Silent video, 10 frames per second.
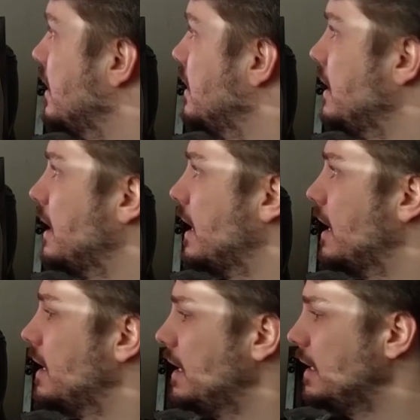in
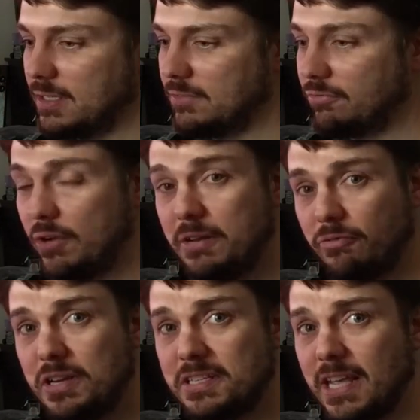the
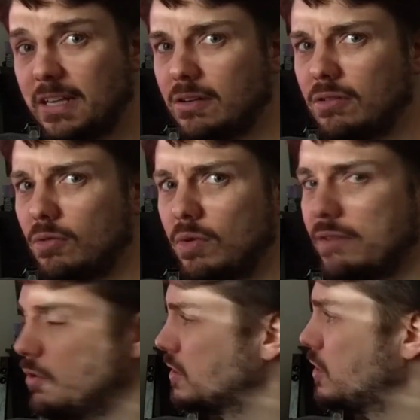FreeSync, or
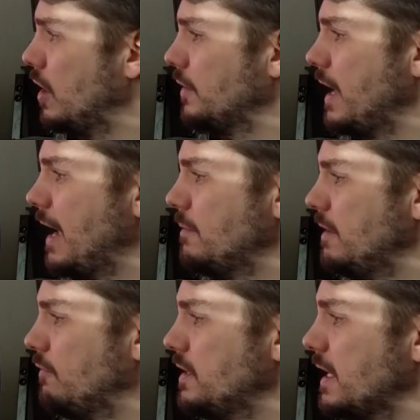whatever it's called, the AMD
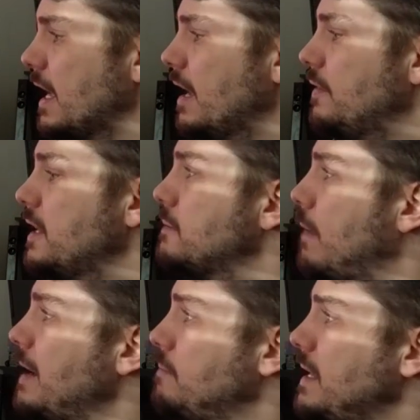FreeSync. This
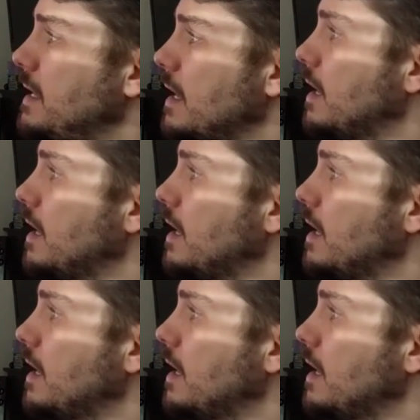might be